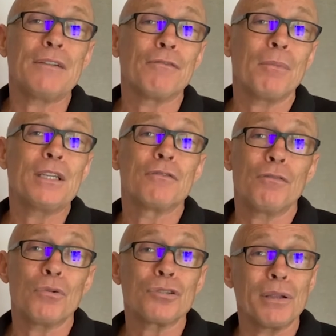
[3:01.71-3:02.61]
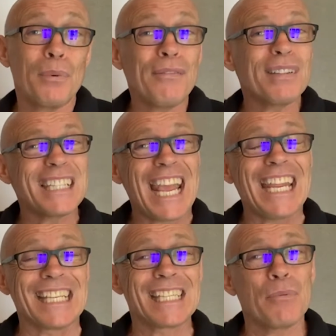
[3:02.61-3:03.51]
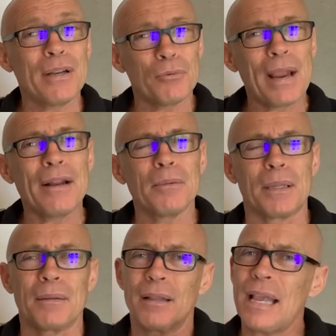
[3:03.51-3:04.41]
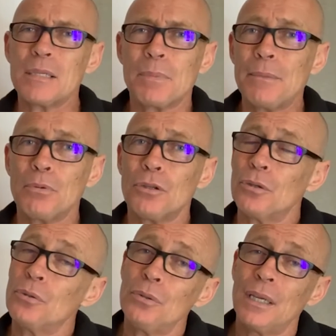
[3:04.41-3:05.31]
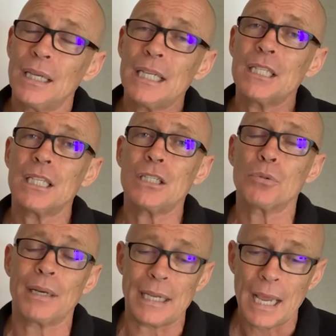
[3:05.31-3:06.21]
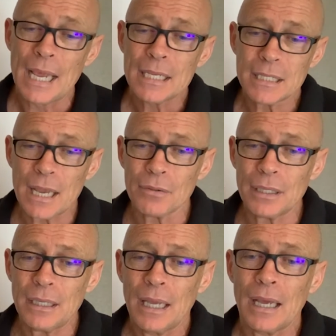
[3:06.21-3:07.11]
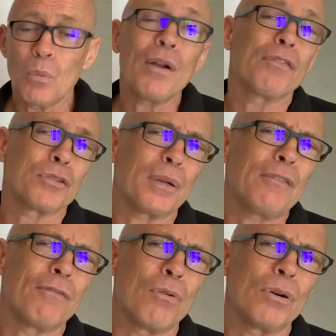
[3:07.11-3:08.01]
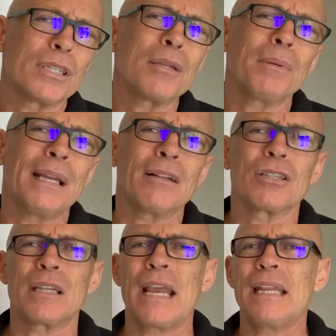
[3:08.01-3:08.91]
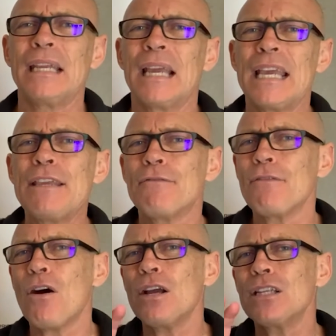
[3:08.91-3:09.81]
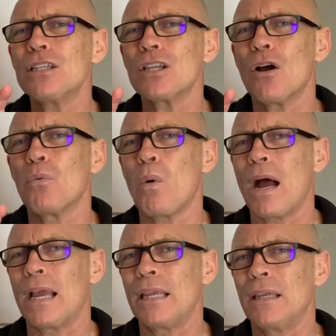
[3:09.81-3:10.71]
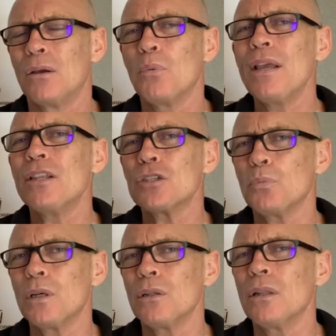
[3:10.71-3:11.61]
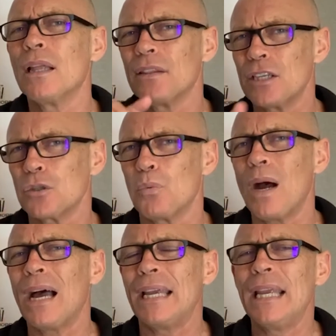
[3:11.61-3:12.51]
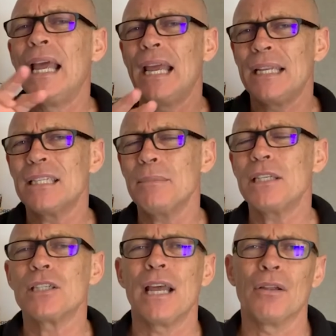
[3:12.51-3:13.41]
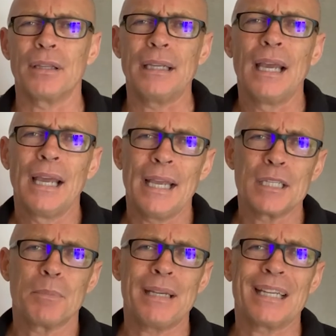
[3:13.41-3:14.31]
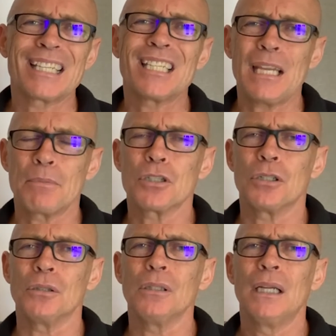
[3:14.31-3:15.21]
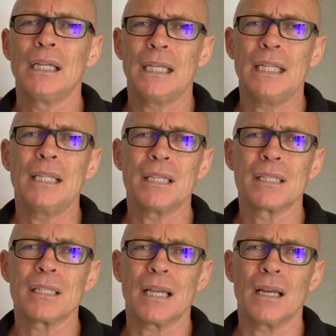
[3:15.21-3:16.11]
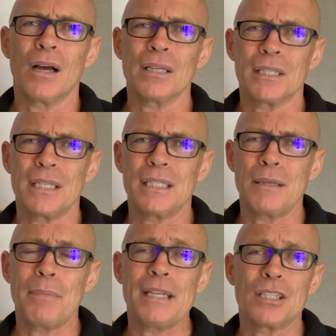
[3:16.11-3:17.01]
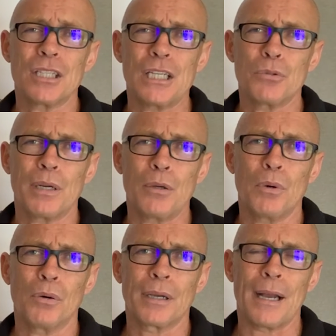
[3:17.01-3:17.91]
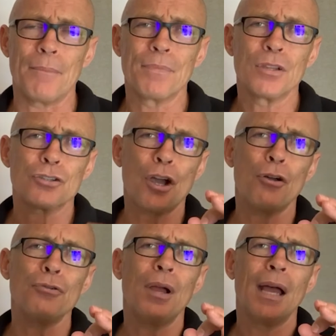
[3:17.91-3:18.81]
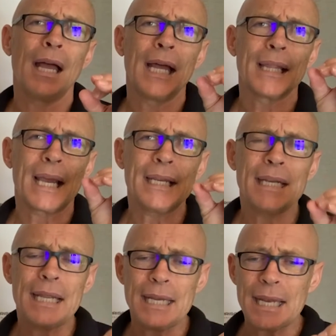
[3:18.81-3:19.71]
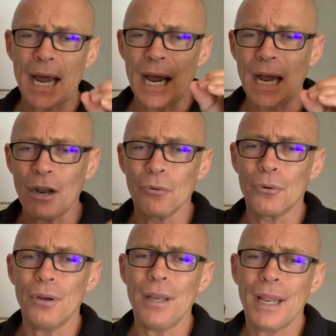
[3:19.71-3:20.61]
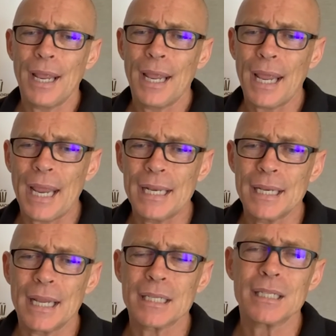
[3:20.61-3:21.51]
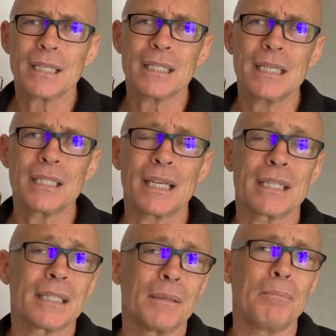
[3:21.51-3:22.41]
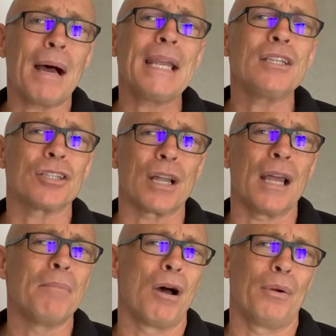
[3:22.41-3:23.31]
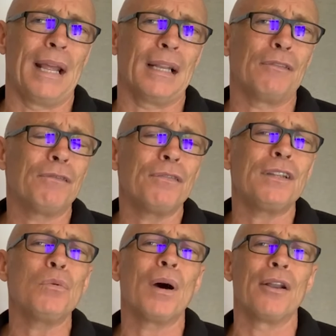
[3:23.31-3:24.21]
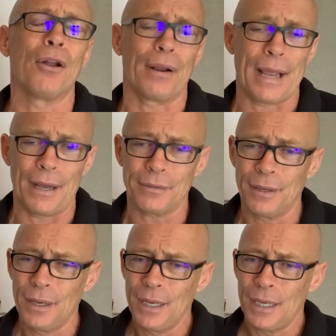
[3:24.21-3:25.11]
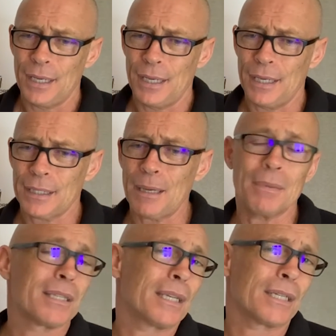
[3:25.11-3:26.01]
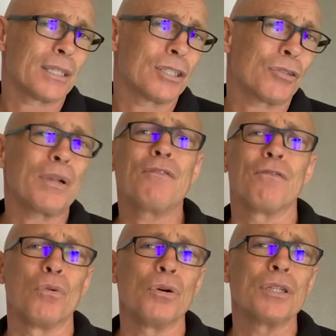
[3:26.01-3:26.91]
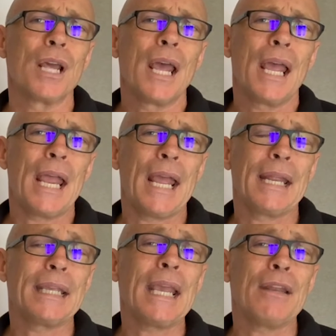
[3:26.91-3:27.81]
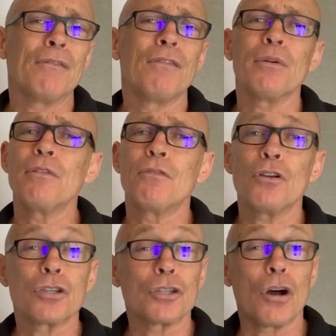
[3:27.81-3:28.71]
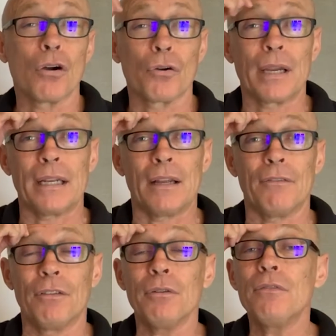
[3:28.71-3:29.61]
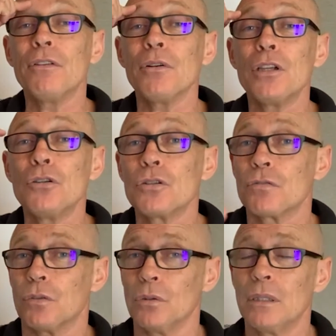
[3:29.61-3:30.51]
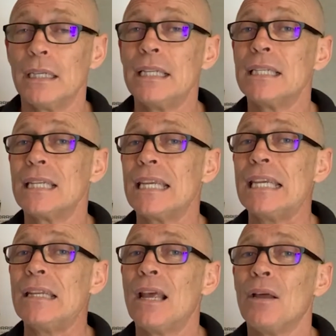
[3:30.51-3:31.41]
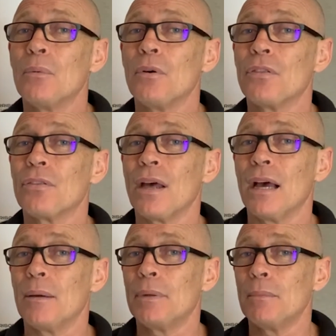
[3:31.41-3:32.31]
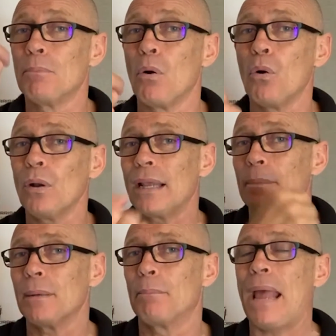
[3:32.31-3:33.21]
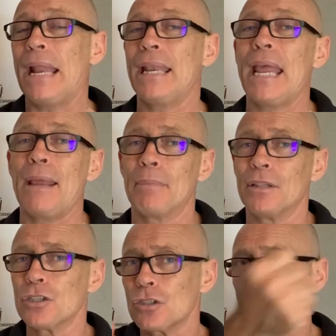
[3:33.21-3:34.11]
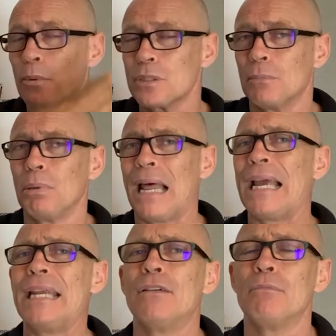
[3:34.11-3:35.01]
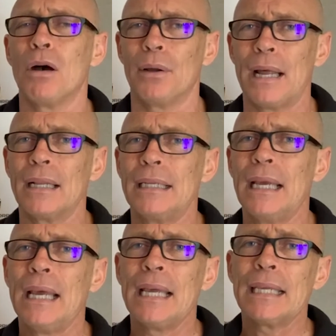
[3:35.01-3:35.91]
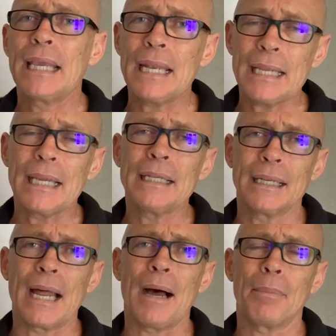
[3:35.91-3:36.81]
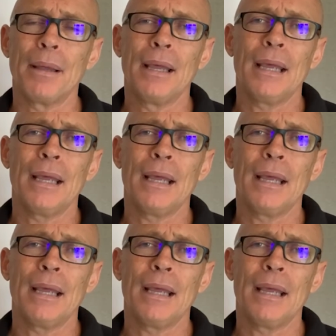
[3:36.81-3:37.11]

from his 4, so he went for 10s. He went around a bit, as people do in T20. Southey, 1 for 24, simply outstanding. He finds a way. Where there's a will, there's a way, and Timmy Southey has been exceptional in this ICC Men's T20 World Cup. So, they need 166. The mainstay, Moeen Ali, 51 not out, a couple of 6s, 3 4s, and again, very versatile cricketer, very, very useful indeed, with a bit of ball and a bit of bat in hand. But this time it was the blade of Moeen Ali, getting England up.